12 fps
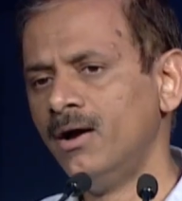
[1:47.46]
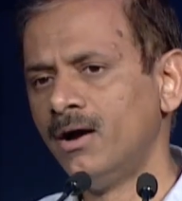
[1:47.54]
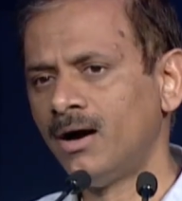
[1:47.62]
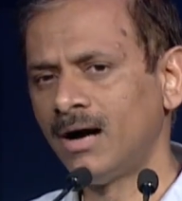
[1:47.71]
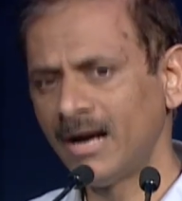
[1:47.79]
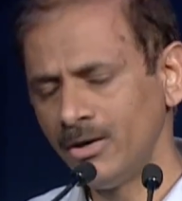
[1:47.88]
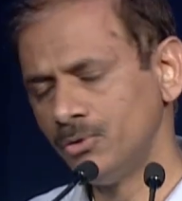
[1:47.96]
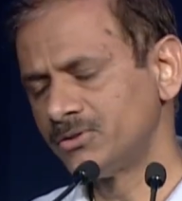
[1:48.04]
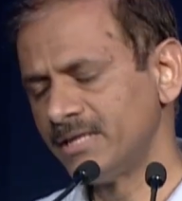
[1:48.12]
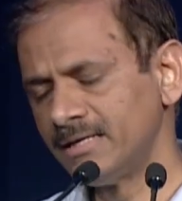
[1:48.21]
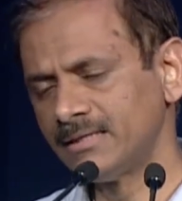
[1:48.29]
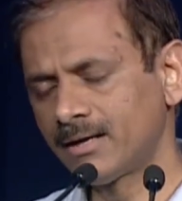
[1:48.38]
I do
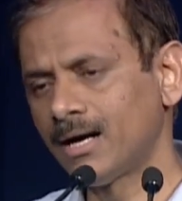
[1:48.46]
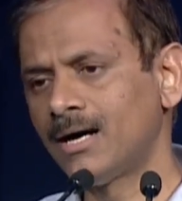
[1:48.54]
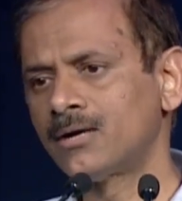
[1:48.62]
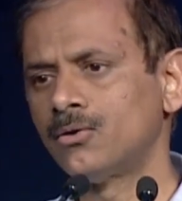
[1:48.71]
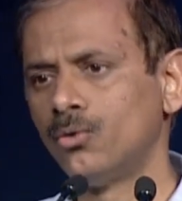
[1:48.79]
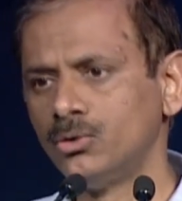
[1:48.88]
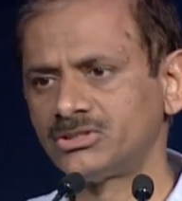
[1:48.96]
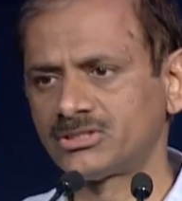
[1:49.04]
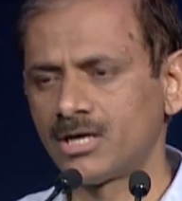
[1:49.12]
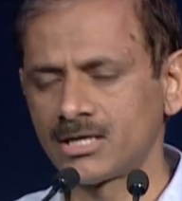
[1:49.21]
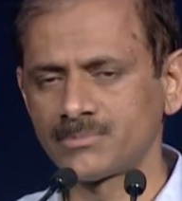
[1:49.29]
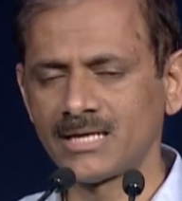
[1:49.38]
think that our own
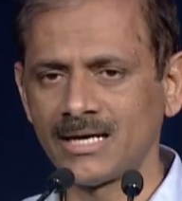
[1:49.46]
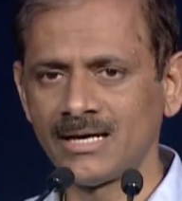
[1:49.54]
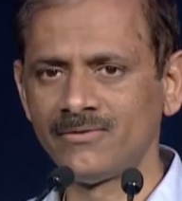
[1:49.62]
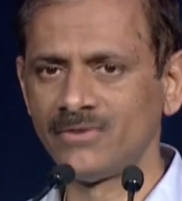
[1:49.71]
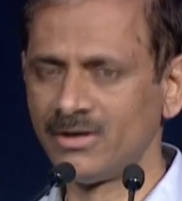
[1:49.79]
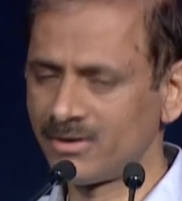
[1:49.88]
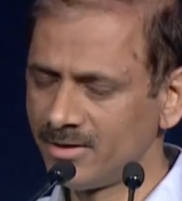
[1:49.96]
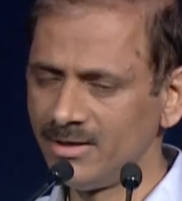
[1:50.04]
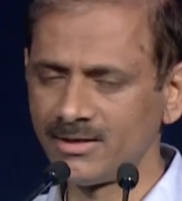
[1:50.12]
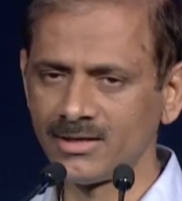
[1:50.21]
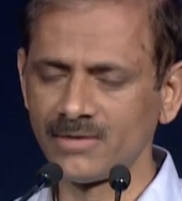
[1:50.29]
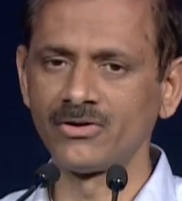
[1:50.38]
startups have a really
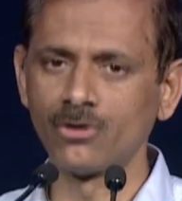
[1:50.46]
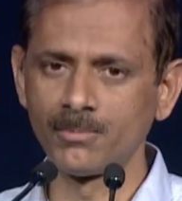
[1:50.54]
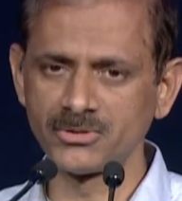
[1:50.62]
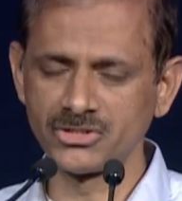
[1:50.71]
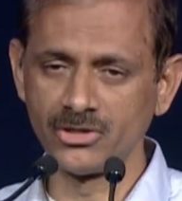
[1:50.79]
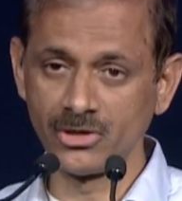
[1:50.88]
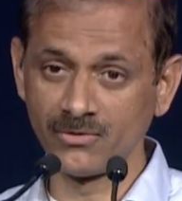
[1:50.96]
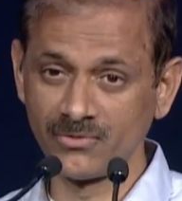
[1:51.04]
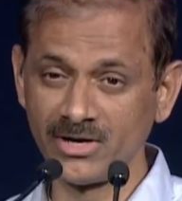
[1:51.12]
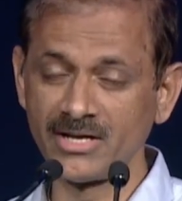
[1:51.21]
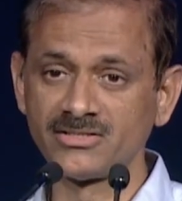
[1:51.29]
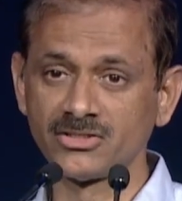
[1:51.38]
terrific opportunity of
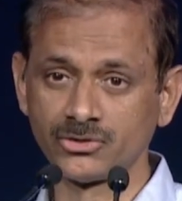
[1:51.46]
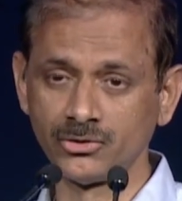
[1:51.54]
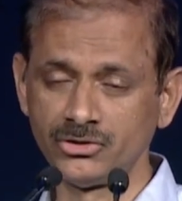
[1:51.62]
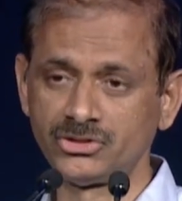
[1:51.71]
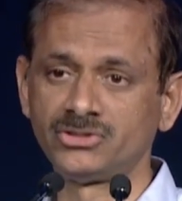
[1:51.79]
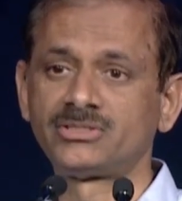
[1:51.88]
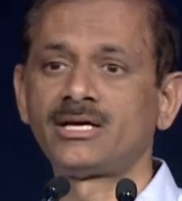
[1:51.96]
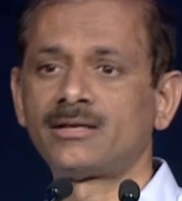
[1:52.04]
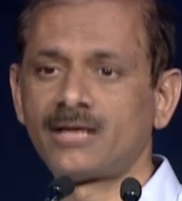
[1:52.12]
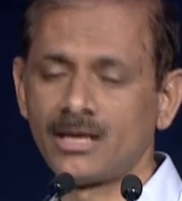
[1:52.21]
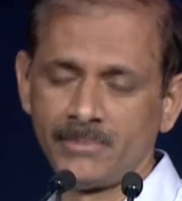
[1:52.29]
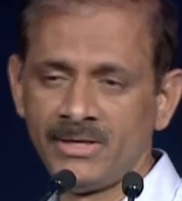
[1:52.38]
creating such solutions
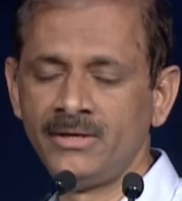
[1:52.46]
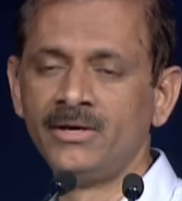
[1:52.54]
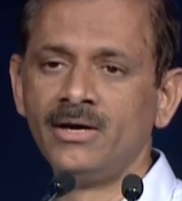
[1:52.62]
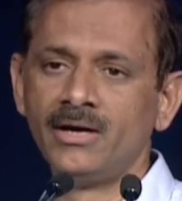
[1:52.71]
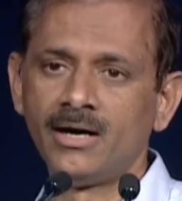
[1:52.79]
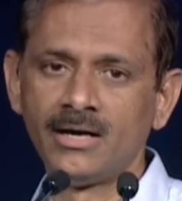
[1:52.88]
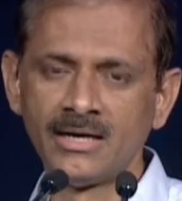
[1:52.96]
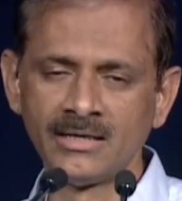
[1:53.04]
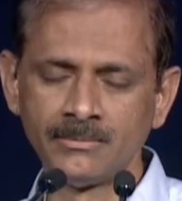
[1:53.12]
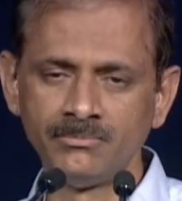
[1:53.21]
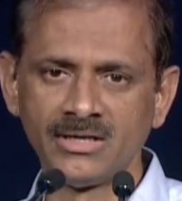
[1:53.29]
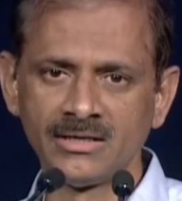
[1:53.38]
can be
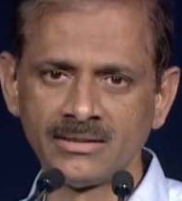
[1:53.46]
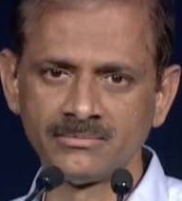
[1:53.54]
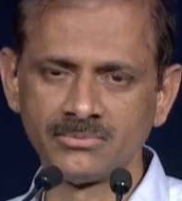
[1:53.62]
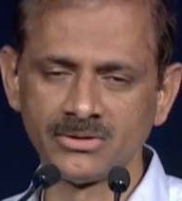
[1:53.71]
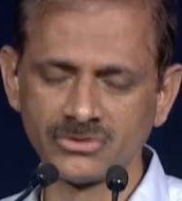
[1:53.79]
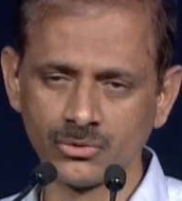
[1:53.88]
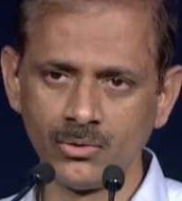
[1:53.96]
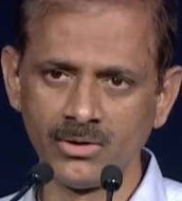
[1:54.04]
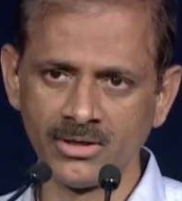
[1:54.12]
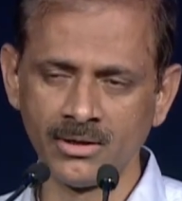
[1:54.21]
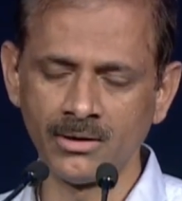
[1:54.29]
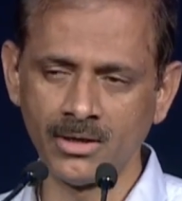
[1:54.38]
sold
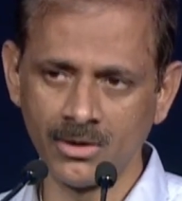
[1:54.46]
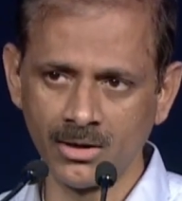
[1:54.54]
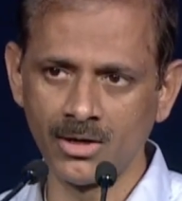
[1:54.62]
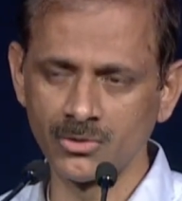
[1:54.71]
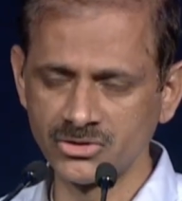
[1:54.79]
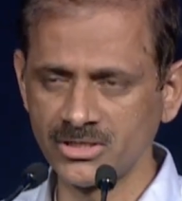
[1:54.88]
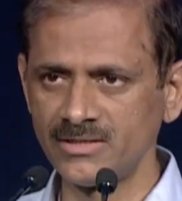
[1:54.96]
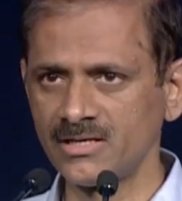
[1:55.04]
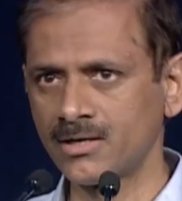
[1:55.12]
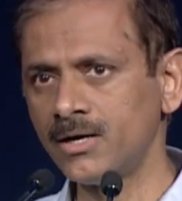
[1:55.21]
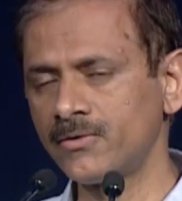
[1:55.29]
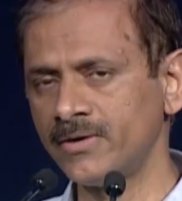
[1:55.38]
outside the
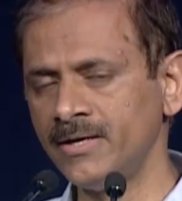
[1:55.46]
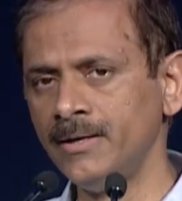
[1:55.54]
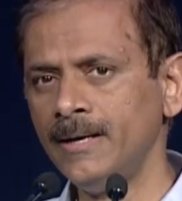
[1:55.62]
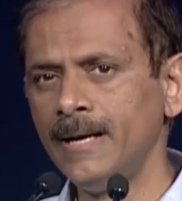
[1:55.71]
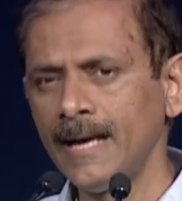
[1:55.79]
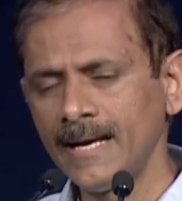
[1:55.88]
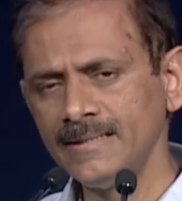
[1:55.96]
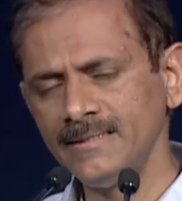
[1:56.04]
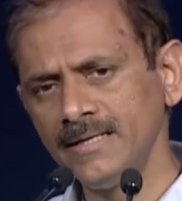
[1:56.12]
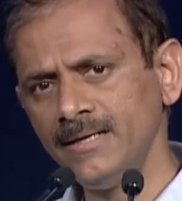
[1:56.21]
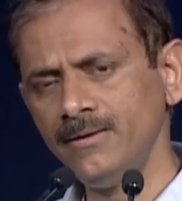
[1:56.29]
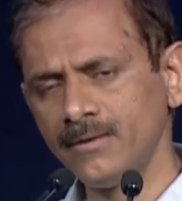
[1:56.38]
country, and
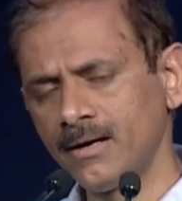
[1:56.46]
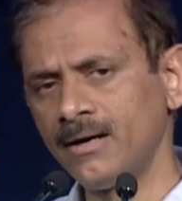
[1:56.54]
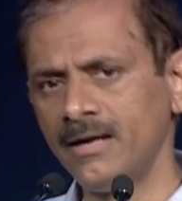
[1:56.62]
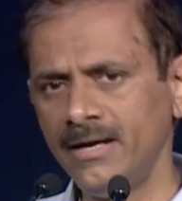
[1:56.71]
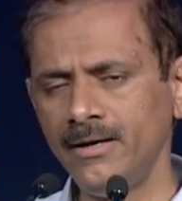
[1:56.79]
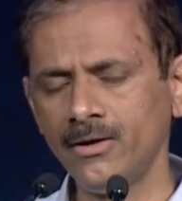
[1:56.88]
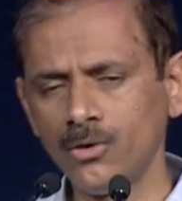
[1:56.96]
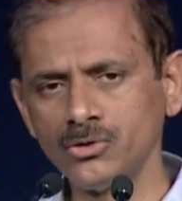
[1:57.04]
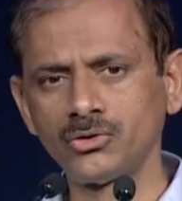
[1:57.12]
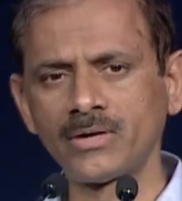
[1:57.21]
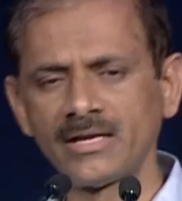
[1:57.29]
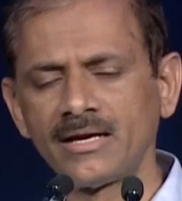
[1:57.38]
then India
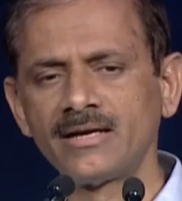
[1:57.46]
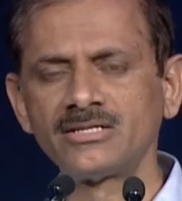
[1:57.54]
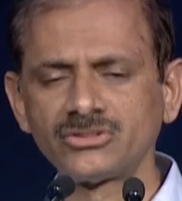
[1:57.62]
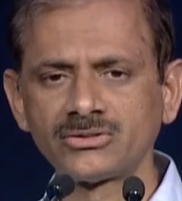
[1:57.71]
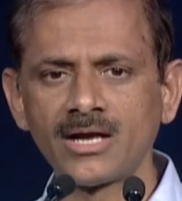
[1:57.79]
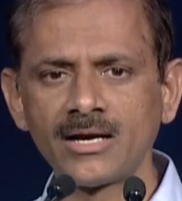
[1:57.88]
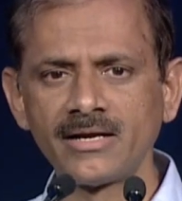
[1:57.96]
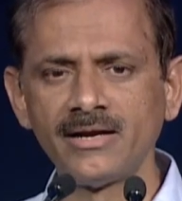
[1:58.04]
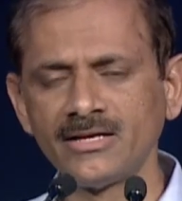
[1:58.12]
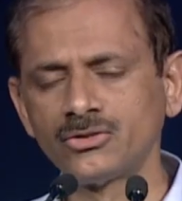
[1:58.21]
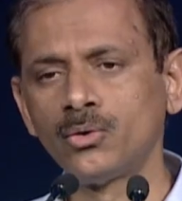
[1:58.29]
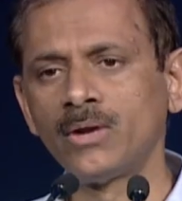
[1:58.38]
also can start
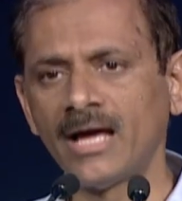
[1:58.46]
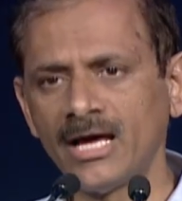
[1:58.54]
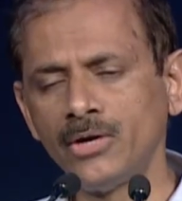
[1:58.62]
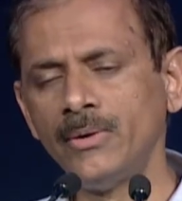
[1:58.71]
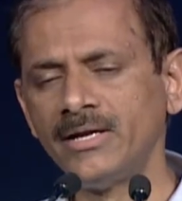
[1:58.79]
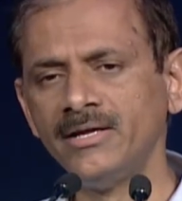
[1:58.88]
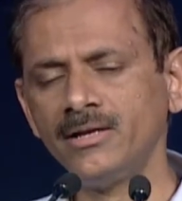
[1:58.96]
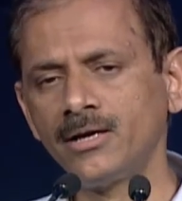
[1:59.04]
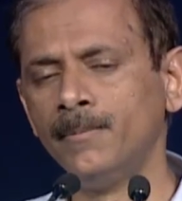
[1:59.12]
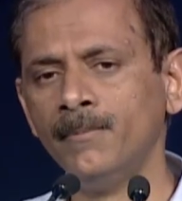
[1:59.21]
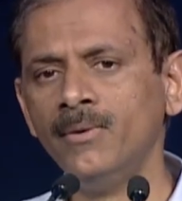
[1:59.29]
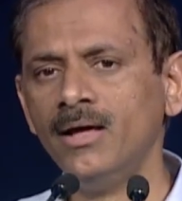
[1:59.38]
getting its own annuity
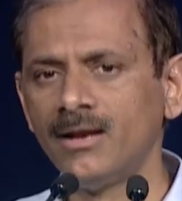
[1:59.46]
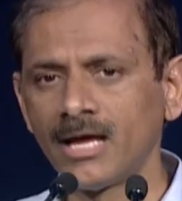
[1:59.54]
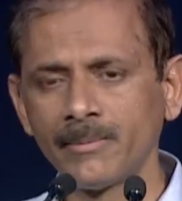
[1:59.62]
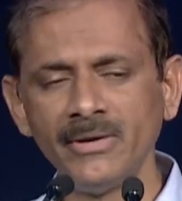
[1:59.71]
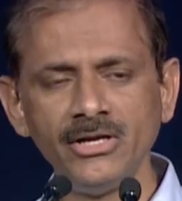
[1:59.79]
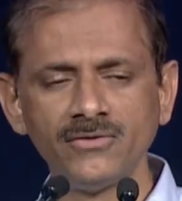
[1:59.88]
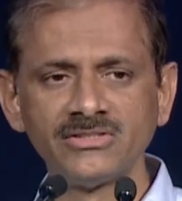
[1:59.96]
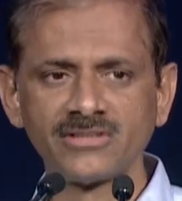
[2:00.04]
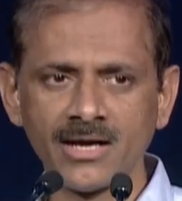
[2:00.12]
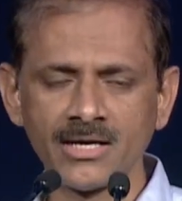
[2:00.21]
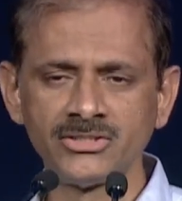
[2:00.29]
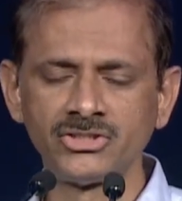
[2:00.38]
income, like many of these
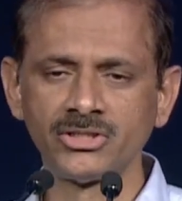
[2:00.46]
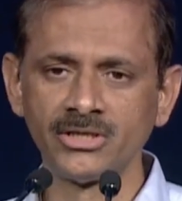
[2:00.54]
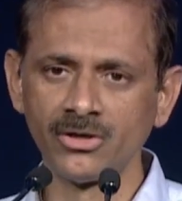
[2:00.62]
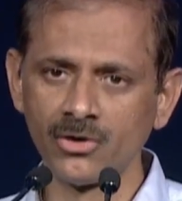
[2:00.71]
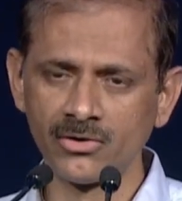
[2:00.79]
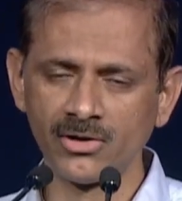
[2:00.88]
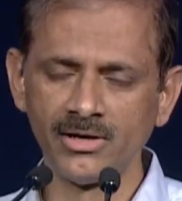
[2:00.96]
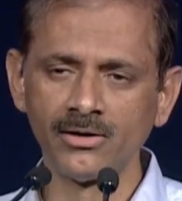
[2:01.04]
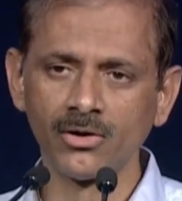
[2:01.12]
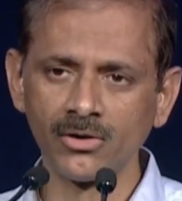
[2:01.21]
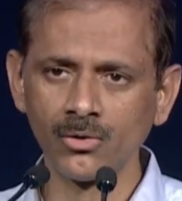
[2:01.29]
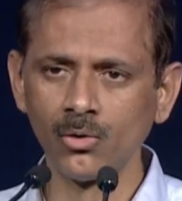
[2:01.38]
large
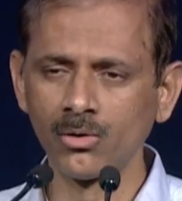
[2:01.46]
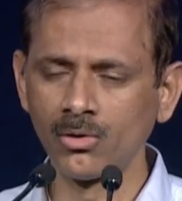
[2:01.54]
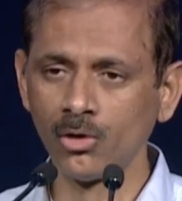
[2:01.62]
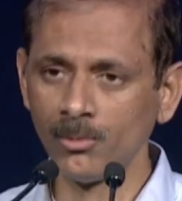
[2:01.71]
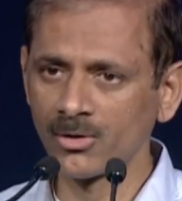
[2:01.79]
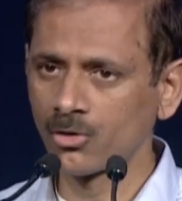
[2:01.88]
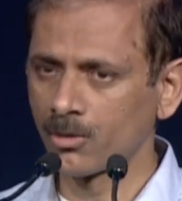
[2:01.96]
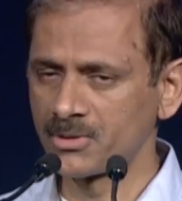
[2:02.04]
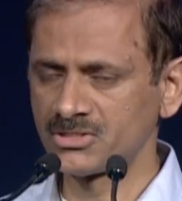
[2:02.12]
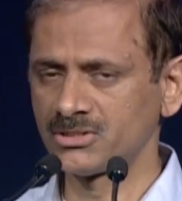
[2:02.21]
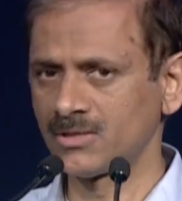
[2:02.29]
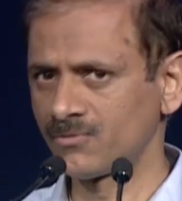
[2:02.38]
trillion-dollar global
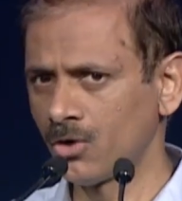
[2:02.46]
corporations have